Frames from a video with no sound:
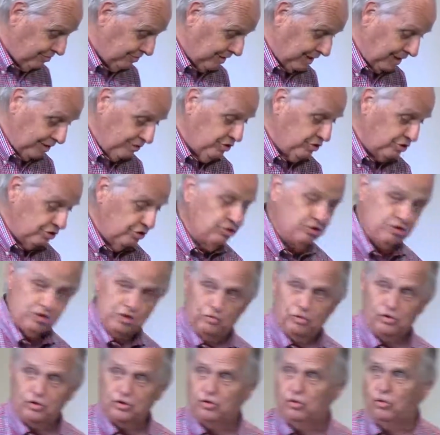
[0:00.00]

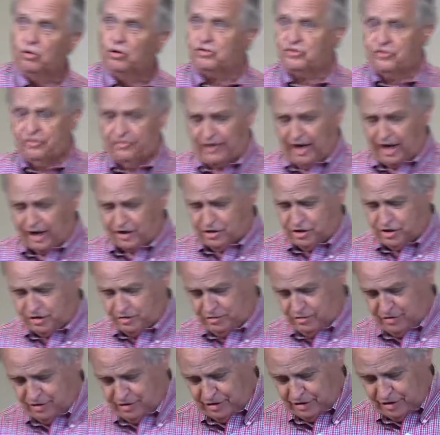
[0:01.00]
unusual course of action.
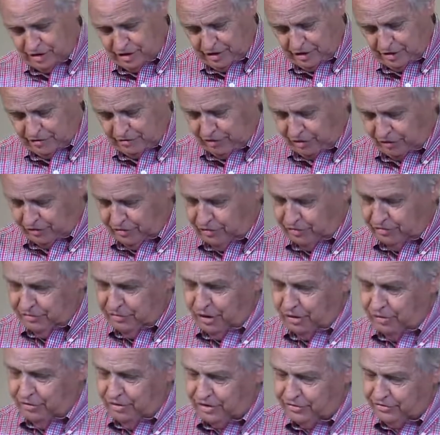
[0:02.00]
So you'll
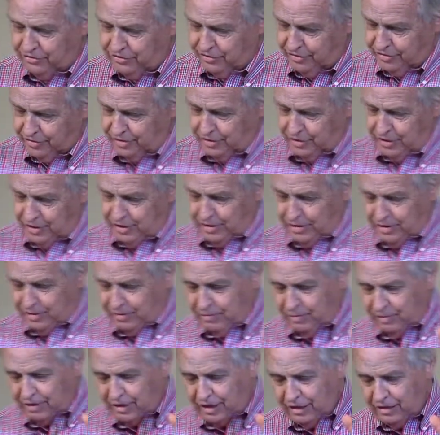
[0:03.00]
notice
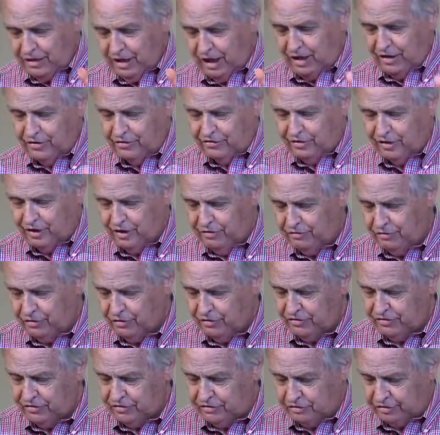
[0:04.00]
what he does in
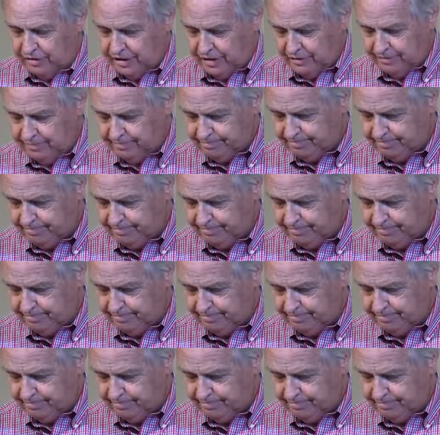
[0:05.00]
verse 3.